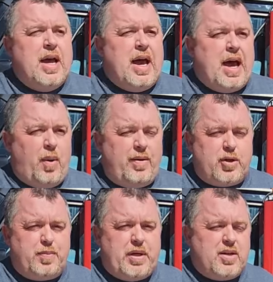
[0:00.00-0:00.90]
However,
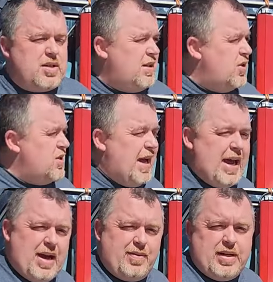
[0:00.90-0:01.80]
because it doesn't
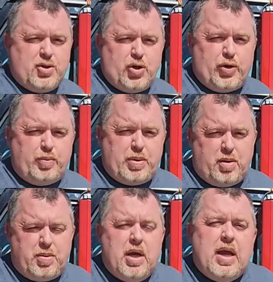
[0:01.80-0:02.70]
have an internal
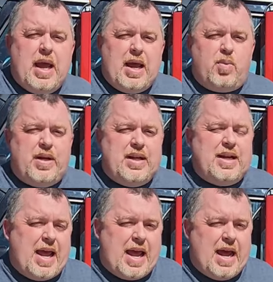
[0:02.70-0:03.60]
pump and we didn't
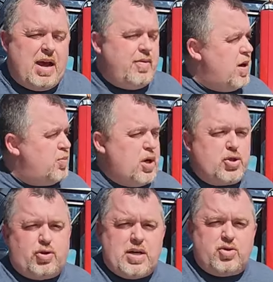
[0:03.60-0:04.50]
have a
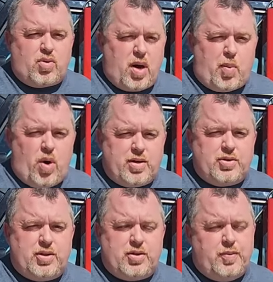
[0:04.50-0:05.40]
pressurized water
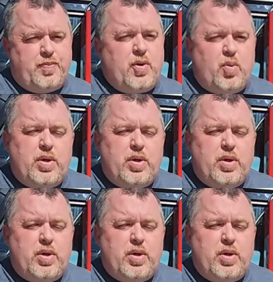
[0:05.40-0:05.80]
system, we